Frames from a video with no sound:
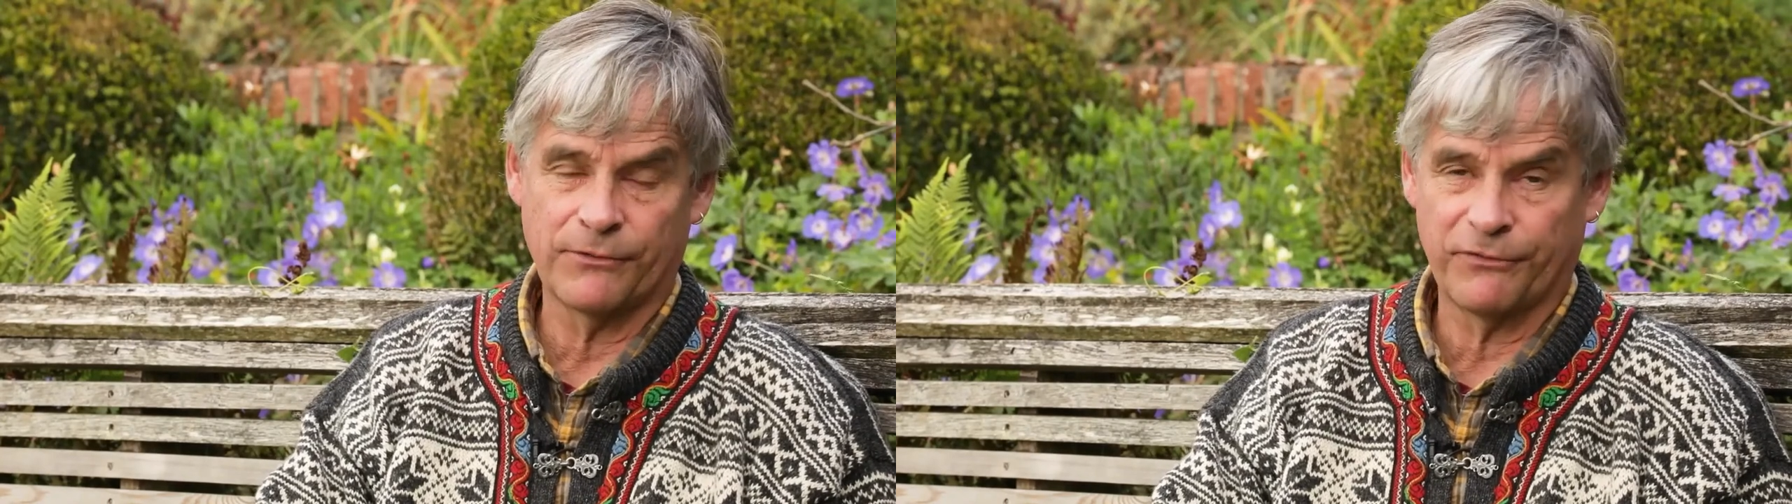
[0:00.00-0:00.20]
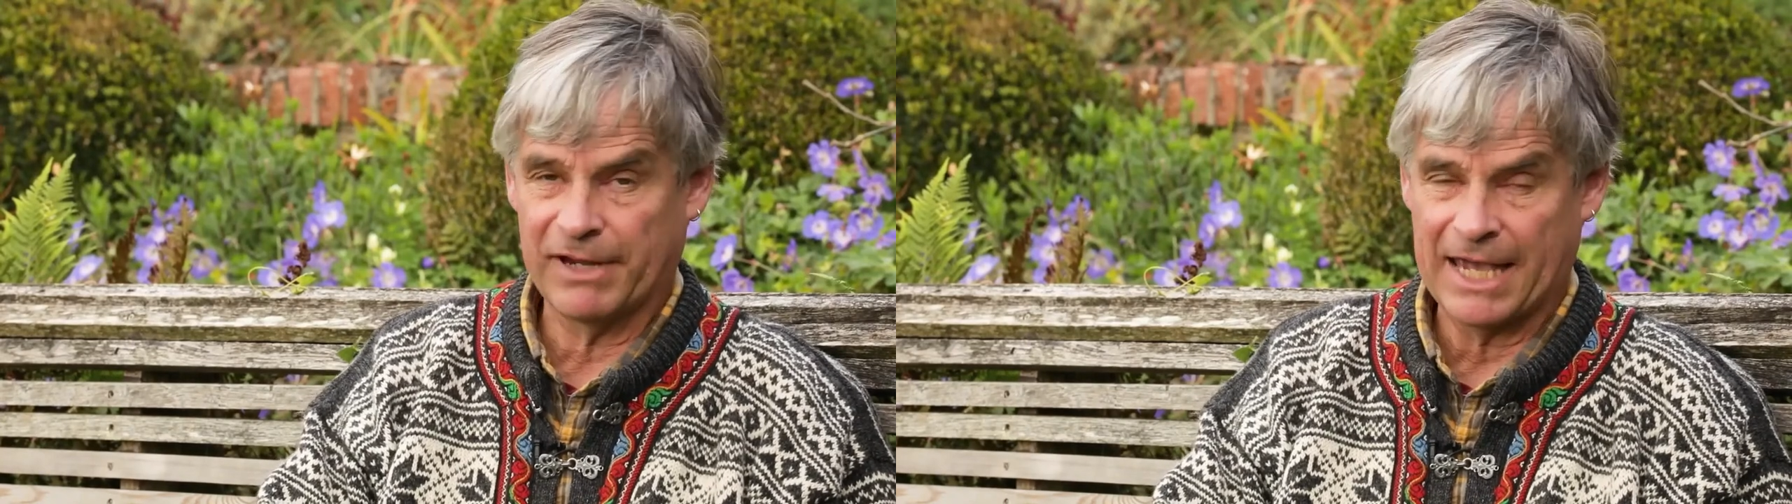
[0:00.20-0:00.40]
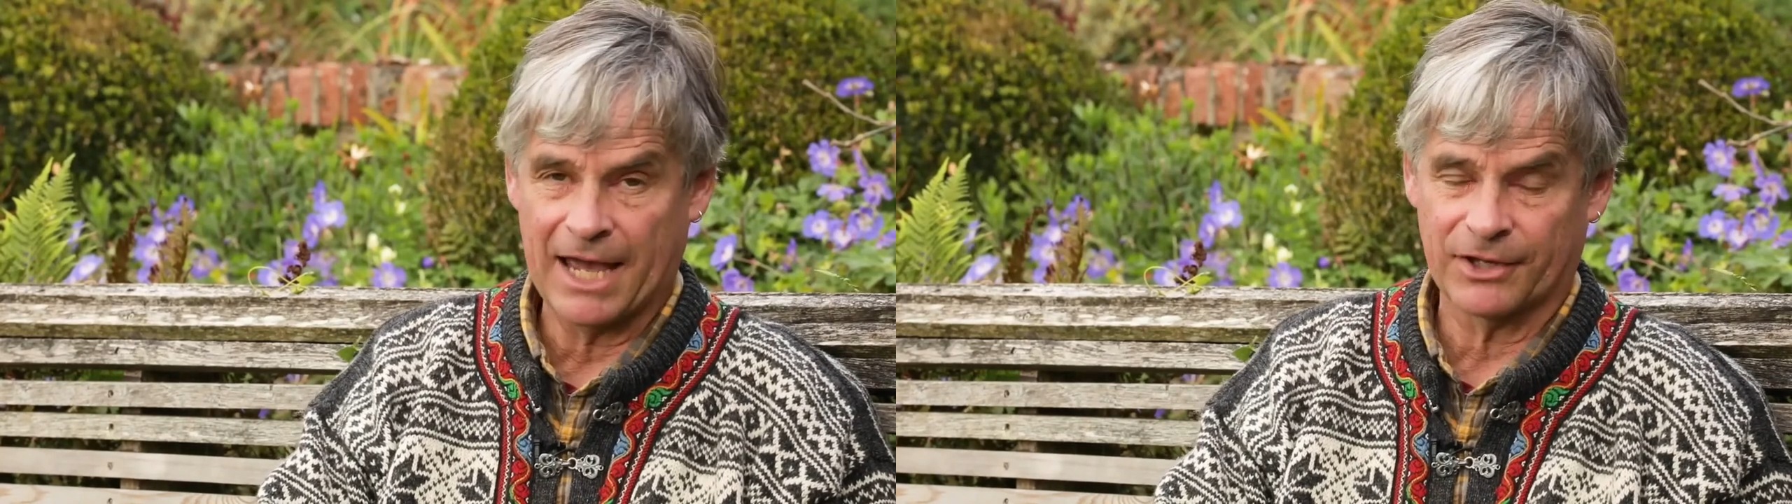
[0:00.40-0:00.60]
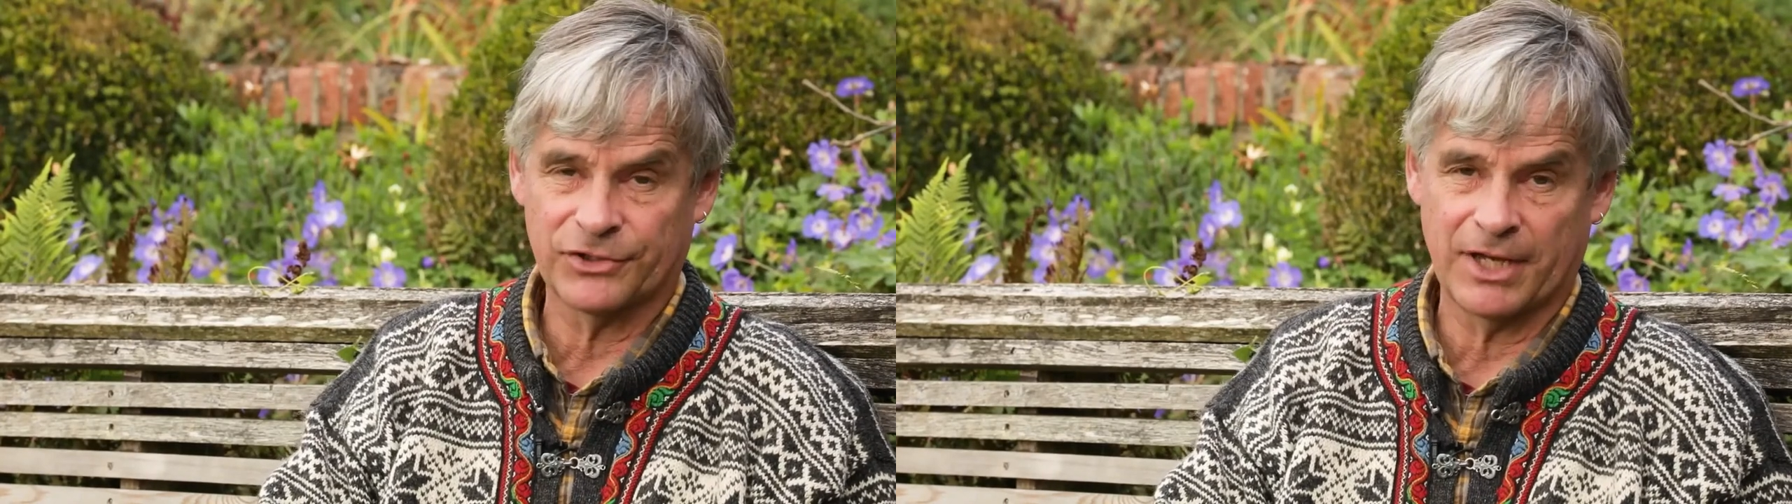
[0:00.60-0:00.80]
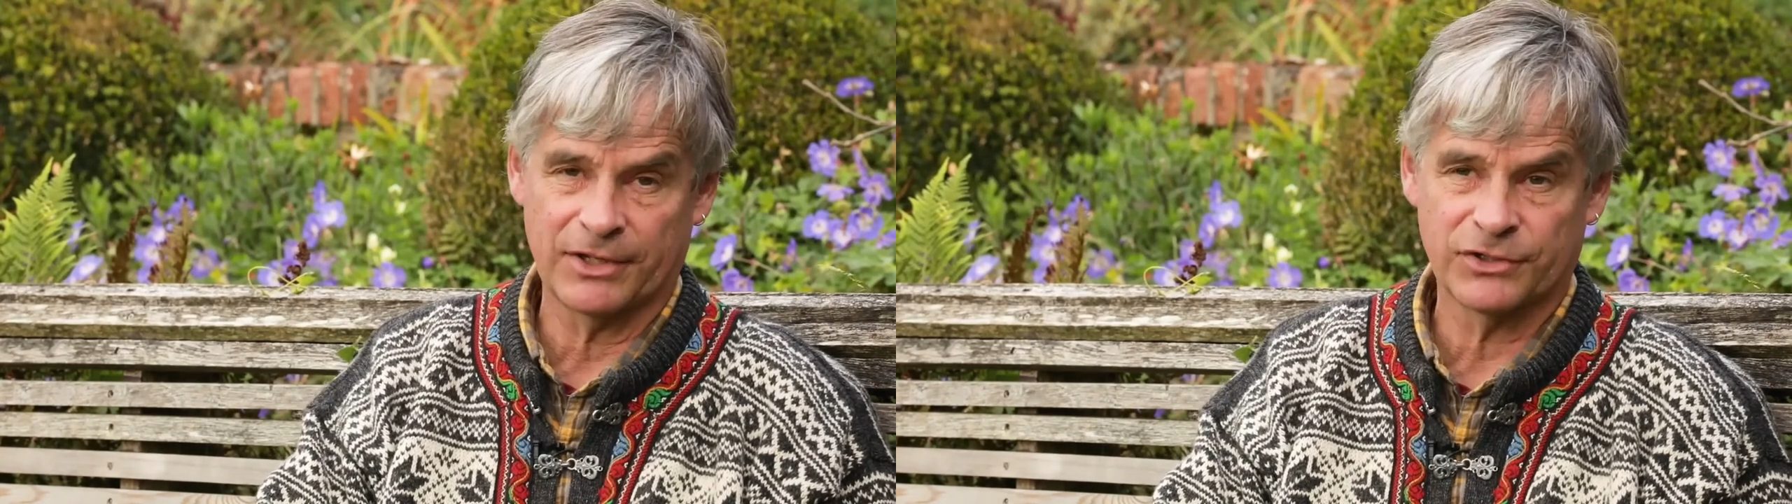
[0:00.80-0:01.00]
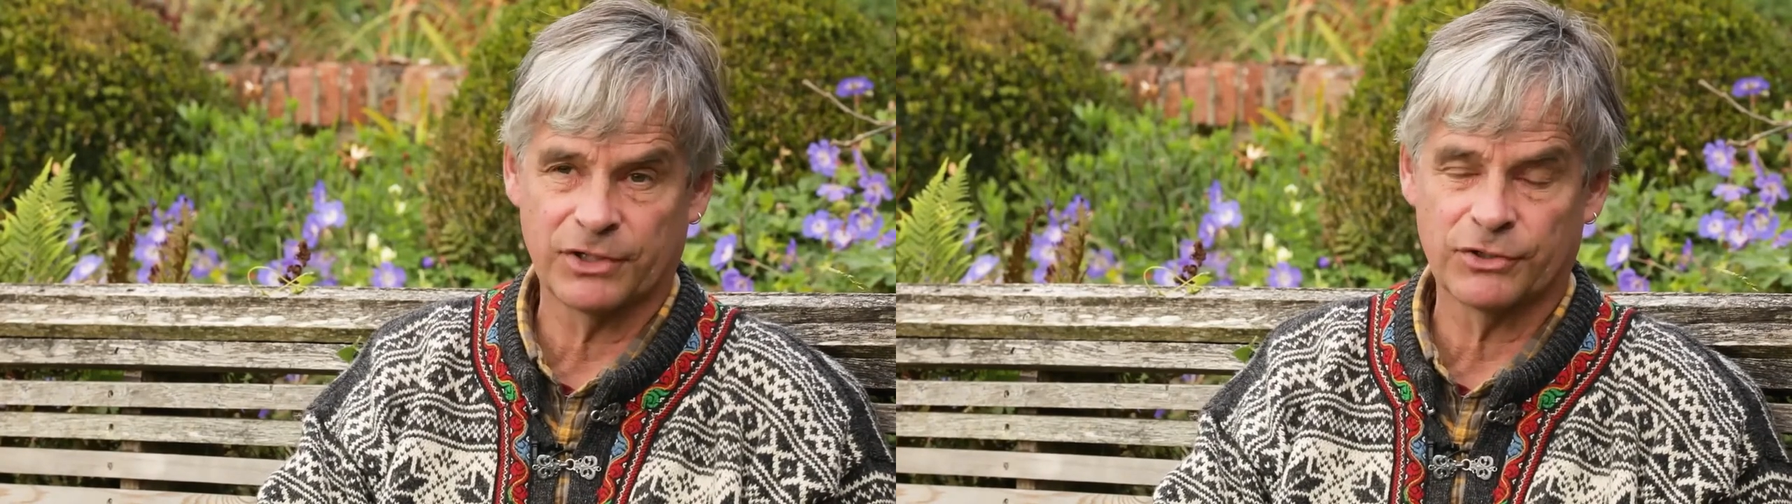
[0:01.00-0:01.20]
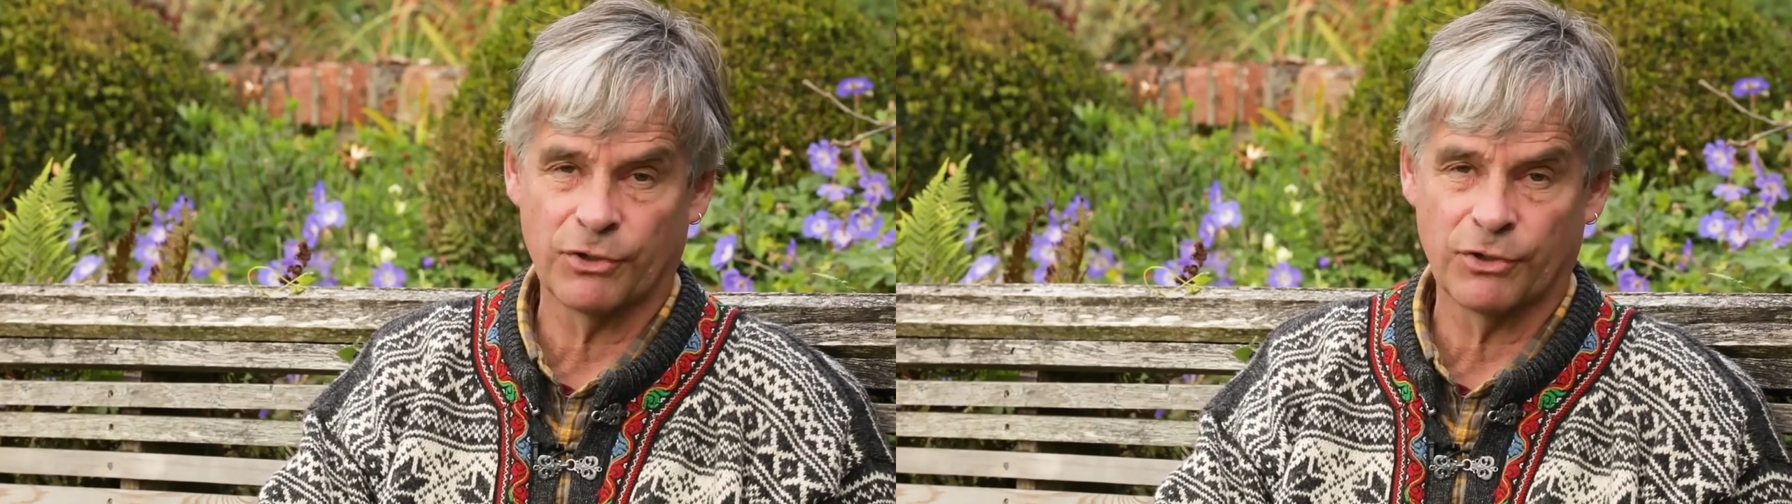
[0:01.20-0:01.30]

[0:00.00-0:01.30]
free access